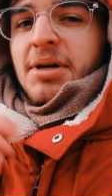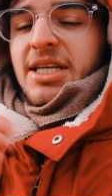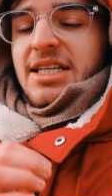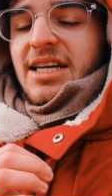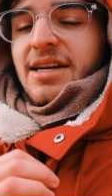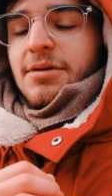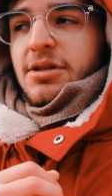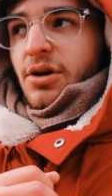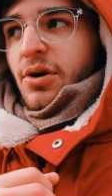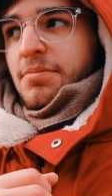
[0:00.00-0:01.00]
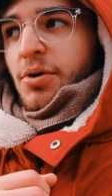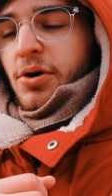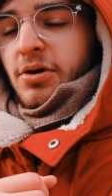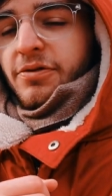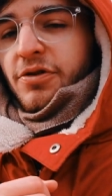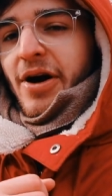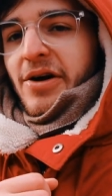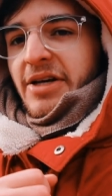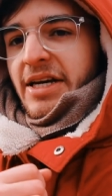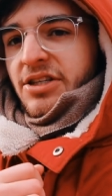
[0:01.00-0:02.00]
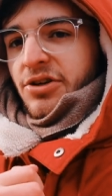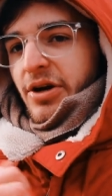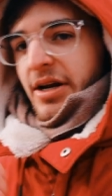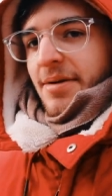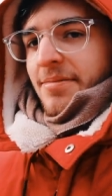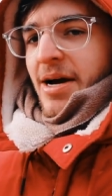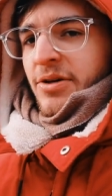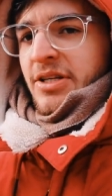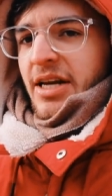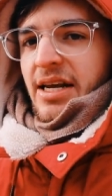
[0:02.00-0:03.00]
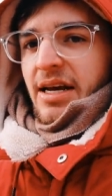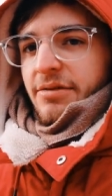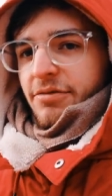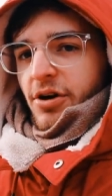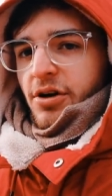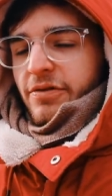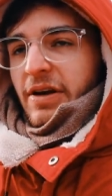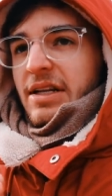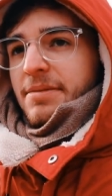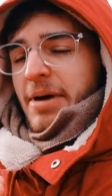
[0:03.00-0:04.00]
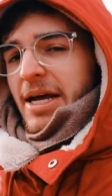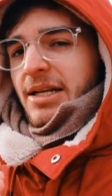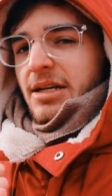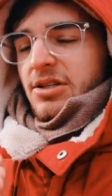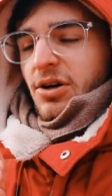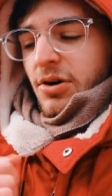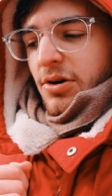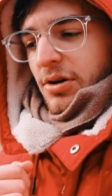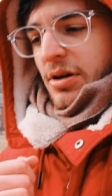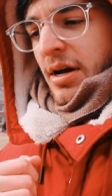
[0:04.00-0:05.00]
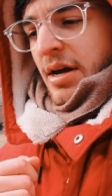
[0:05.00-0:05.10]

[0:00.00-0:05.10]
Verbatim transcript: But this city was so important throughout history and I'm now standing in front of Independence Hall.